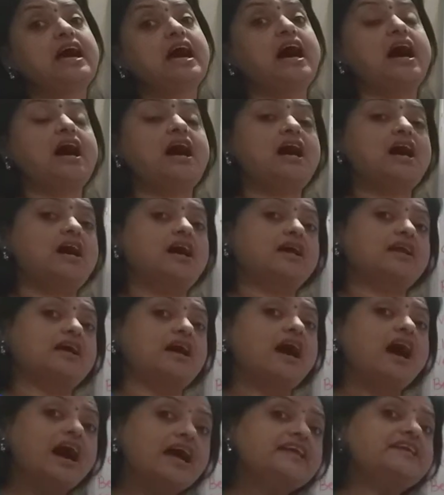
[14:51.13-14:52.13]
are
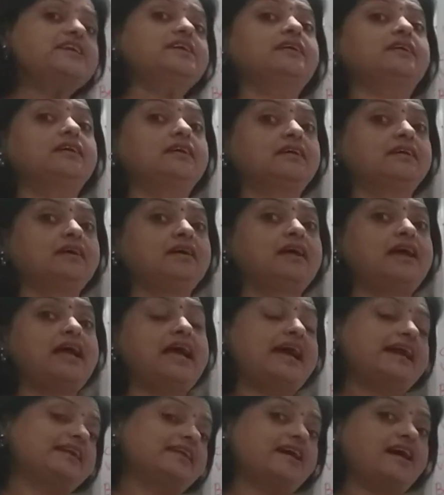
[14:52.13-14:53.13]
higher
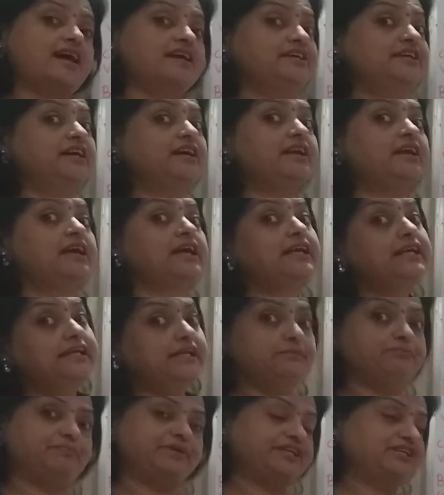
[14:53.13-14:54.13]
at higher
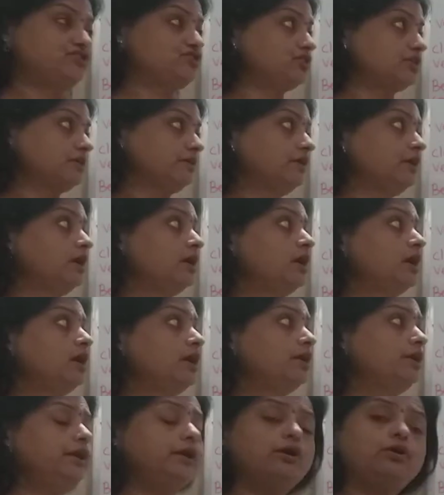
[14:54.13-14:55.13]
temperature.
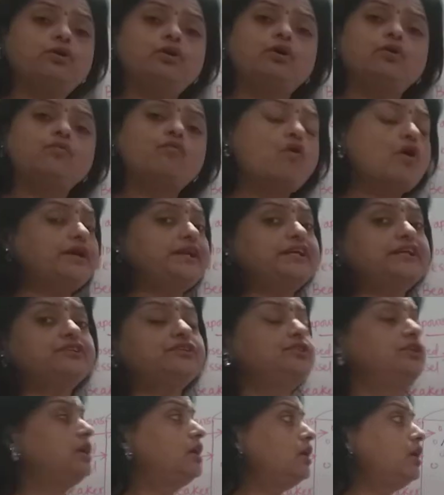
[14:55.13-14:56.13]
Now, what
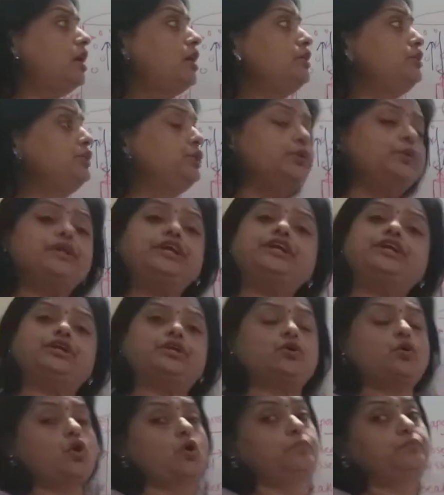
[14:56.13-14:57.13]
is the
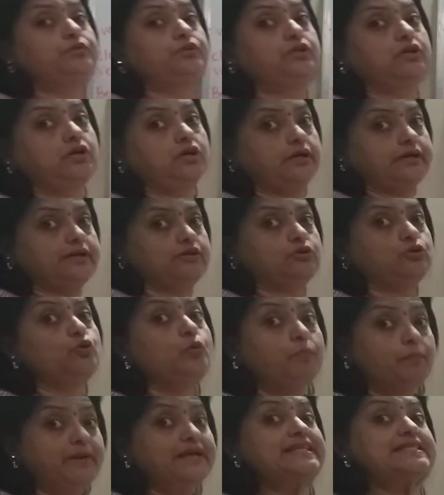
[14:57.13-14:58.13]
unit of to
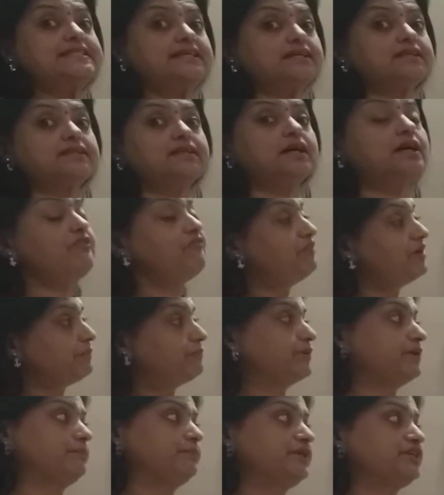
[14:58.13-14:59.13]
measure the
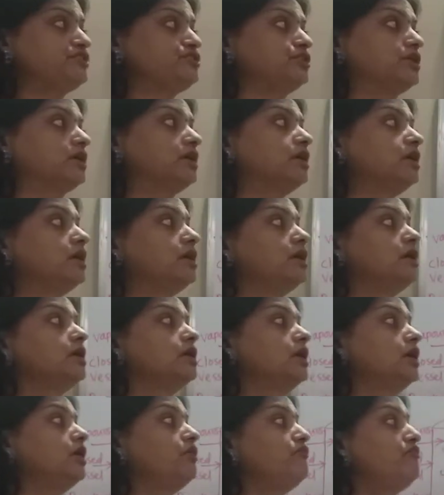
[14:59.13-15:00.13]
vapor pressure?
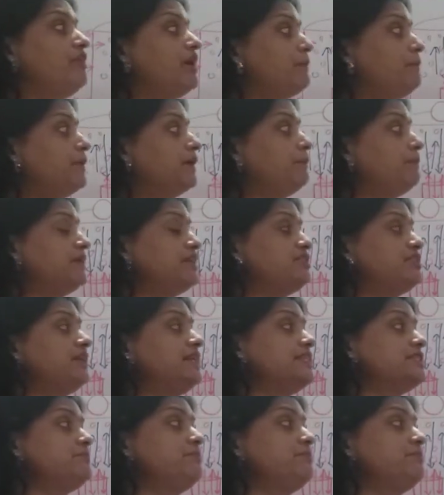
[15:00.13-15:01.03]
Vapor pressure is